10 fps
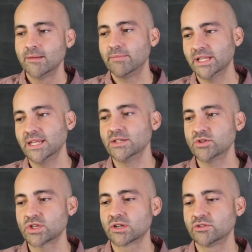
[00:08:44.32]
But then you
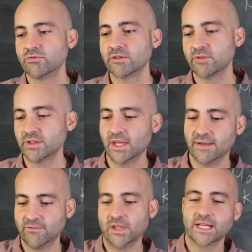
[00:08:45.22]
start doing with
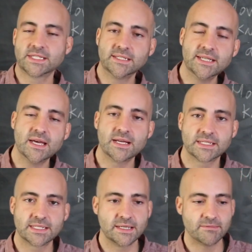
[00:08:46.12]
like flecks of
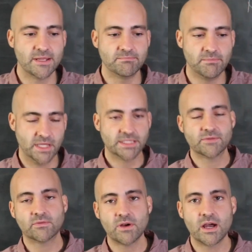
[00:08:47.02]
dust and, and bits
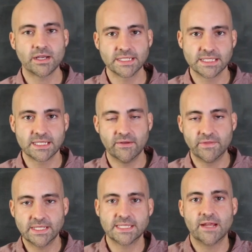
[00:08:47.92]
of rock and stuff
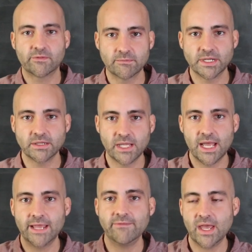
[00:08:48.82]
that's never been
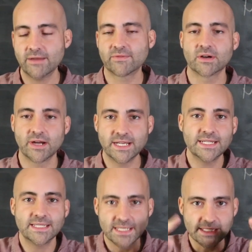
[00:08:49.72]
alive ever. And
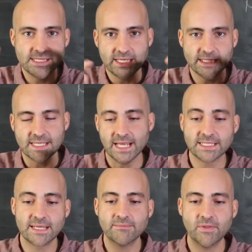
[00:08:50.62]
it does the exact
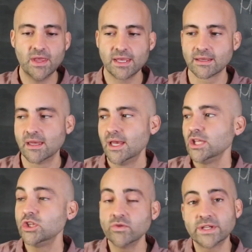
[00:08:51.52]
same thing.
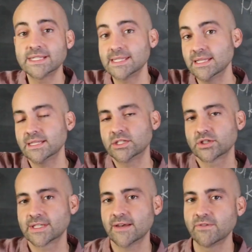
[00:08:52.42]
You can see this
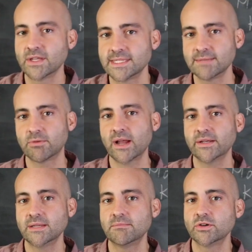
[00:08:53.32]
yourself. You can see
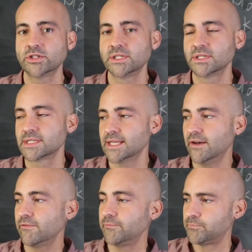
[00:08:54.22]
Brownian motion
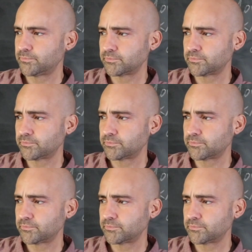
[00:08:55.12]
yourself.